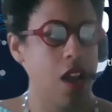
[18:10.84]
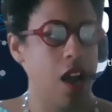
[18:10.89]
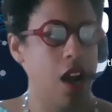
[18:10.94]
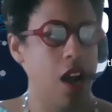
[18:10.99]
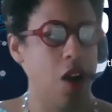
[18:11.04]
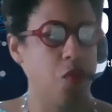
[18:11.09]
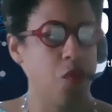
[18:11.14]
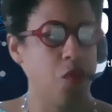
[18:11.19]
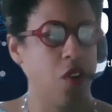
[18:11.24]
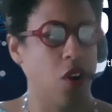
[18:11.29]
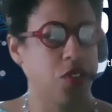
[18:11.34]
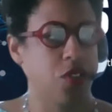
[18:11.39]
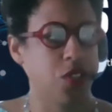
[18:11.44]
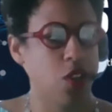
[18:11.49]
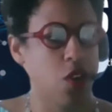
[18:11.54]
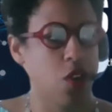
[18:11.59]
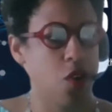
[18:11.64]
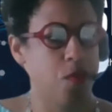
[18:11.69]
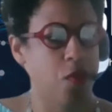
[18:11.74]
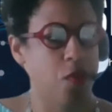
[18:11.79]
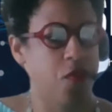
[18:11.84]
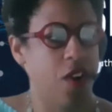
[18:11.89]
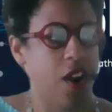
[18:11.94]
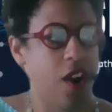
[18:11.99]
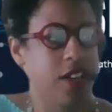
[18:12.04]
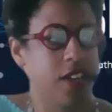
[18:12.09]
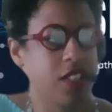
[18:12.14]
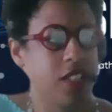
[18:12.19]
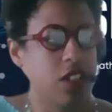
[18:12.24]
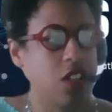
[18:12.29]
Uh, we also
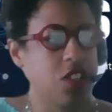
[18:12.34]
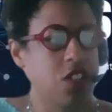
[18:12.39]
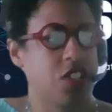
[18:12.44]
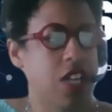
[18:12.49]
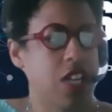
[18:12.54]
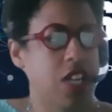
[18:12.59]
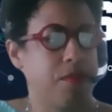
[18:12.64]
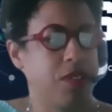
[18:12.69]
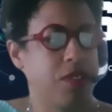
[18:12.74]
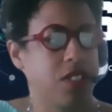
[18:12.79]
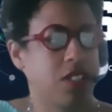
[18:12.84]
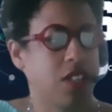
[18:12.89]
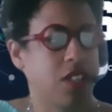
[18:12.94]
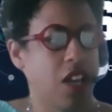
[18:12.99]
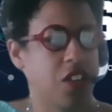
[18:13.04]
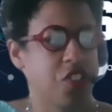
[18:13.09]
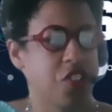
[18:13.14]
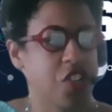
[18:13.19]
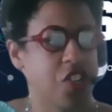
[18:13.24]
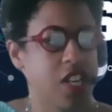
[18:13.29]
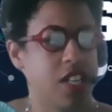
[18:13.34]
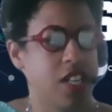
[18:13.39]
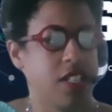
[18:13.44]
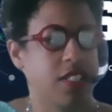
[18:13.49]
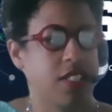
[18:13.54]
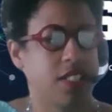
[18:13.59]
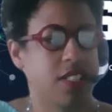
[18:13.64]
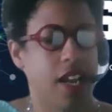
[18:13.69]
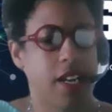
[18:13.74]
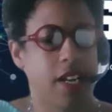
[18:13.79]
provided the lunchtime
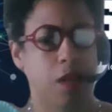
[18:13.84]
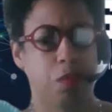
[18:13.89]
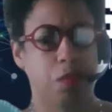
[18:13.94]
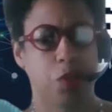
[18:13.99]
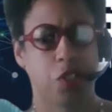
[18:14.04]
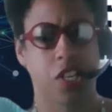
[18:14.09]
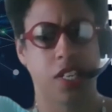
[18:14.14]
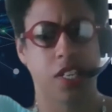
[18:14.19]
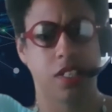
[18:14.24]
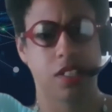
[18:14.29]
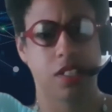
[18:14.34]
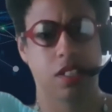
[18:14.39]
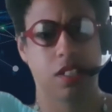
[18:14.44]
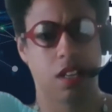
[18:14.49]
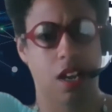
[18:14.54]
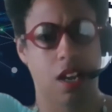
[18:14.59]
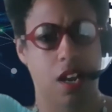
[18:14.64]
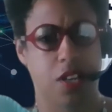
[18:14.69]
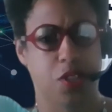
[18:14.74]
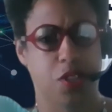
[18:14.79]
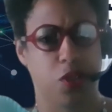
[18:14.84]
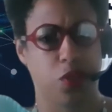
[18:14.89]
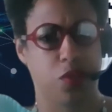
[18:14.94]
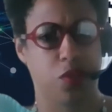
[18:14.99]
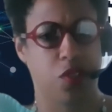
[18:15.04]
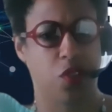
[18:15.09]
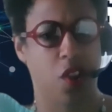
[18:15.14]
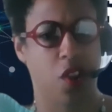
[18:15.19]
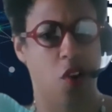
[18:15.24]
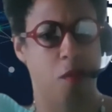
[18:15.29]
discussion sign up sheet. Uh, you'll,
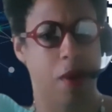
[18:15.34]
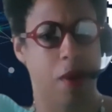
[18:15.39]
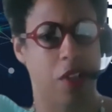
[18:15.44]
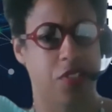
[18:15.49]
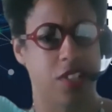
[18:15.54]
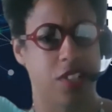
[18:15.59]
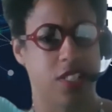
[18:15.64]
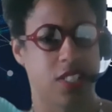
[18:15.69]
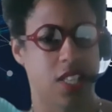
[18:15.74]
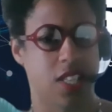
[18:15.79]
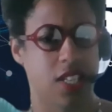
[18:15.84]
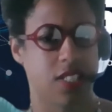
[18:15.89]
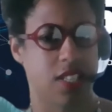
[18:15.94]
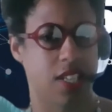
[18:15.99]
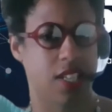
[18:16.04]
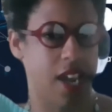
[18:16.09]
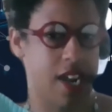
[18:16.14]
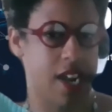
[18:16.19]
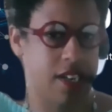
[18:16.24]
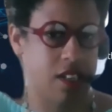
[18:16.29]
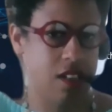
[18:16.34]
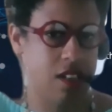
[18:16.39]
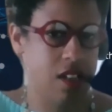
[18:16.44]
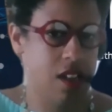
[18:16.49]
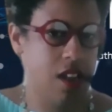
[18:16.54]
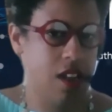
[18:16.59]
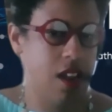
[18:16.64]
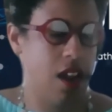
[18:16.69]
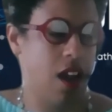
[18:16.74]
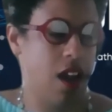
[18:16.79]
you'll hear about these things again
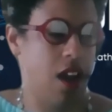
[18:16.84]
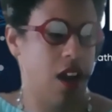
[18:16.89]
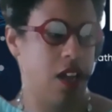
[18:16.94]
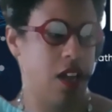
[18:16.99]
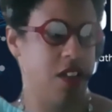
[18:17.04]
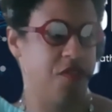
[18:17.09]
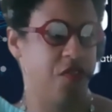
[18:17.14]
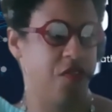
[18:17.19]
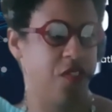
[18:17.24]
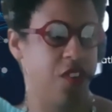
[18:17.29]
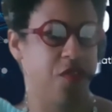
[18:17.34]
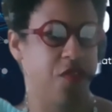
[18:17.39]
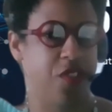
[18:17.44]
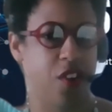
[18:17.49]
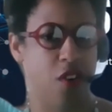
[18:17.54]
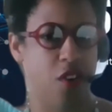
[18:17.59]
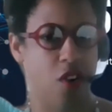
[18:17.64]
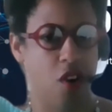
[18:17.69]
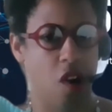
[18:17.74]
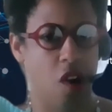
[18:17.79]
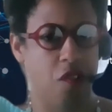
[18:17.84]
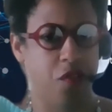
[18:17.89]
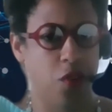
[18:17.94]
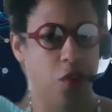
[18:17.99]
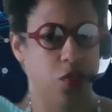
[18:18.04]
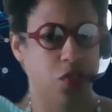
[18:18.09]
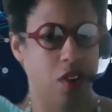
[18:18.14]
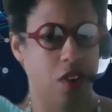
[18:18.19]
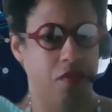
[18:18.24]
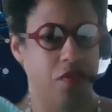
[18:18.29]
uh, if, if there are
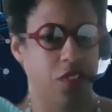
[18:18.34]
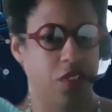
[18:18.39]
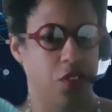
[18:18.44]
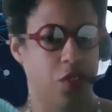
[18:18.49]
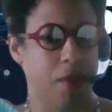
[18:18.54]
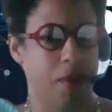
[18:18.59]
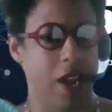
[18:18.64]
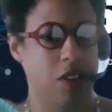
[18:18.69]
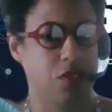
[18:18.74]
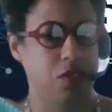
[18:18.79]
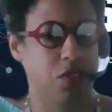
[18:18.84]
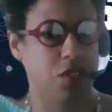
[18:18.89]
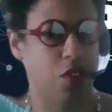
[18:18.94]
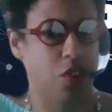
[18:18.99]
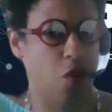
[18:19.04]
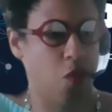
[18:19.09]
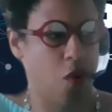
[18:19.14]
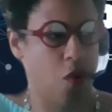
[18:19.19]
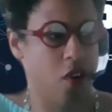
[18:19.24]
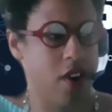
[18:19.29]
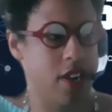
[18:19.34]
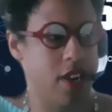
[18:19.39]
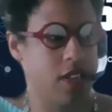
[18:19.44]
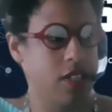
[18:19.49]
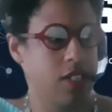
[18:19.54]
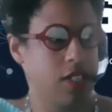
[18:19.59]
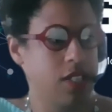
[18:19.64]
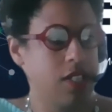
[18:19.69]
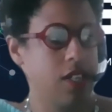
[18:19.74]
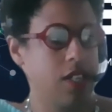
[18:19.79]
folks who haven't filled them out, so don't
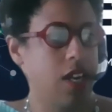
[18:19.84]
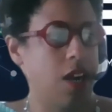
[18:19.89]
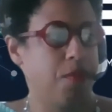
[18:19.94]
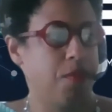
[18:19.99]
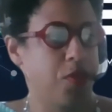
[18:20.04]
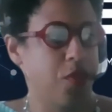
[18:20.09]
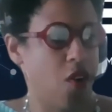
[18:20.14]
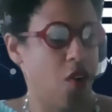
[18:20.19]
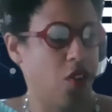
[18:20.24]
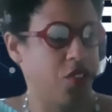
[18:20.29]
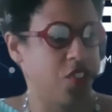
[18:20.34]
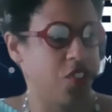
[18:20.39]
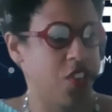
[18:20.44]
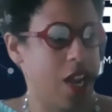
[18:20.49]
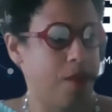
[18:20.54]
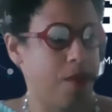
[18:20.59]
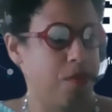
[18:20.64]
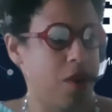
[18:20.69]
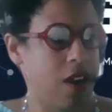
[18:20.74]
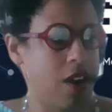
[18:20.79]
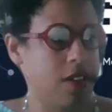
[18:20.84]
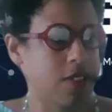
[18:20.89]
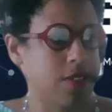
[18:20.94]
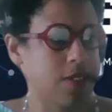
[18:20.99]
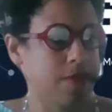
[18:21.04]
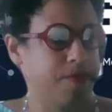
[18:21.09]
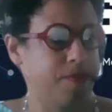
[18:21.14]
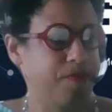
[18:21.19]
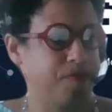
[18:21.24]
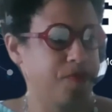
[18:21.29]
worry, um, but they're all in the chat
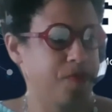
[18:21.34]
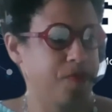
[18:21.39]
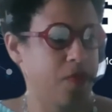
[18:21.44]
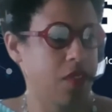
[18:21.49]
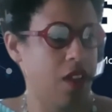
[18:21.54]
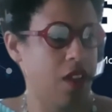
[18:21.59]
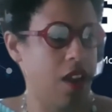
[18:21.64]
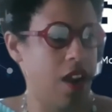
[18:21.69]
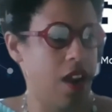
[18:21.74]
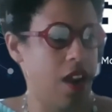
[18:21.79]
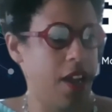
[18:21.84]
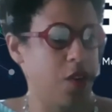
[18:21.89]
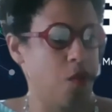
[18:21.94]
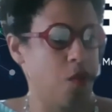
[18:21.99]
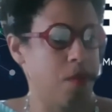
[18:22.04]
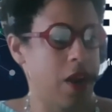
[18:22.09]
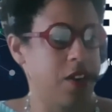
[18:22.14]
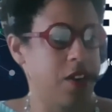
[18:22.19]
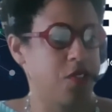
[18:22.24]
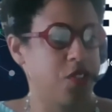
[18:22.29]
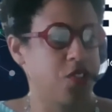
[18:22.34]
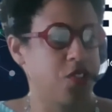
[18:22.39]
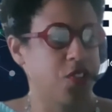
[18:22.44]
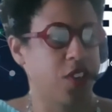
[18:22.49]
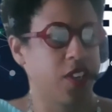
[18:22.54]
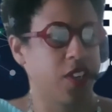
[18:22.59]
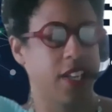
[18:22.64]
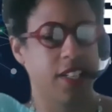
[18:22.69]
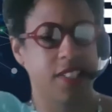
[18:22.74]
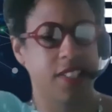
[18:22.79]
box. Uh, and a reminder that you're
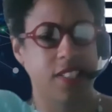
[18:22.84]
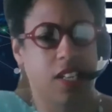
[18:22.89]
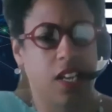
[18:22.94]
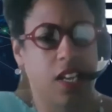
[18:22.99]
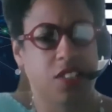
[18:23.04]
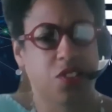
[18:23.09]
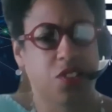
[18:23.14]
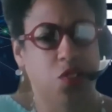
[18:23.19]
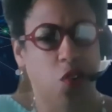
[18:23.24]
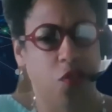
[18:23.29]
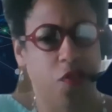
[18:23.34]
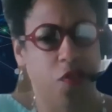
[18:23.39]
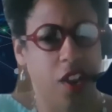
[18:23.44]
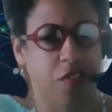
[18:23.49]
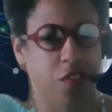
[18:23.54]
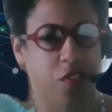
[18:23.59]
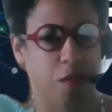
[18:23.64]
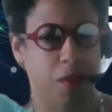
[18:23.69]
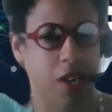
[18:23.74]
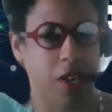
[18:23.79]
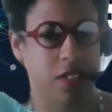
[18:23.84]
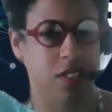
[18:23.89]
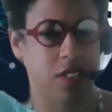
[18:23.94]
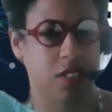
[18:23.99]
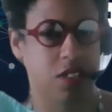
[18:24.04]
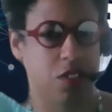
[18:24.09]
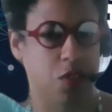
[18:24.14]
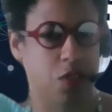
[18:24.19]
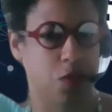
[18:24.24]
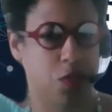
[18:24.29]
gonna get a, a, survey from
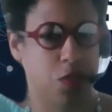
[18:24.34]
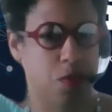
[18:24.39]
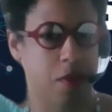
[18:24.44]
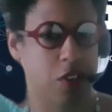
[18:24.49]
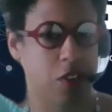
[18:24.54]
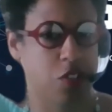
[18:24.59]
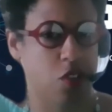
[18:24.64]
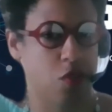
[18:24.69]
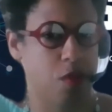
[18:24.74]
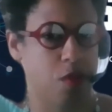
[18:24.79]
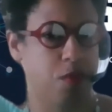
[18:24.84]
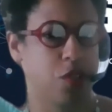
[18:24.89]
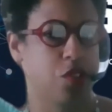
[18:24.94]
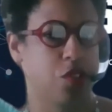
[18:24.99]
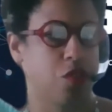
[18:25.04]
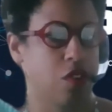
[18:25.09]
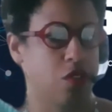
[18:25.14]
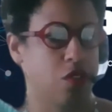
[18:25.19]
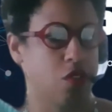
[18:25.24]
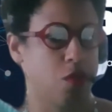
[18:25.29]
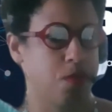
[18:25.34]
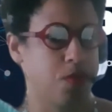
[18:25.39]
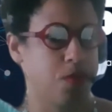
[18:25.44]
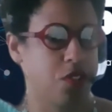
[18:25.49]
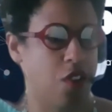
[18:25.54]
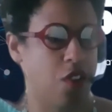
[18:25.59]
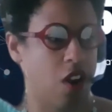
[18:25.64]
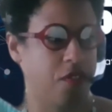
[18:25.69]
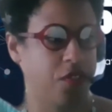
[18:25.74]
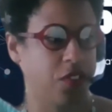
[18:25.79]
us to, to make sure we put you in
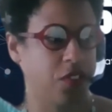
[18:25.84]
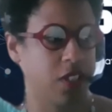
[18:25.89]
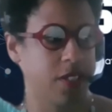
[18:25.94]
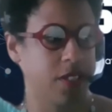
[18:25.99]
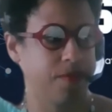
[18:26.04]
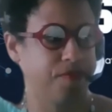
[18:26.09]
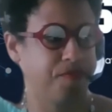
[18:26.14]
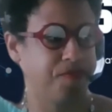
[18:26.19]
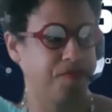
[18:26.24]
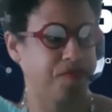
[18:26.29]
groups thoughtfully.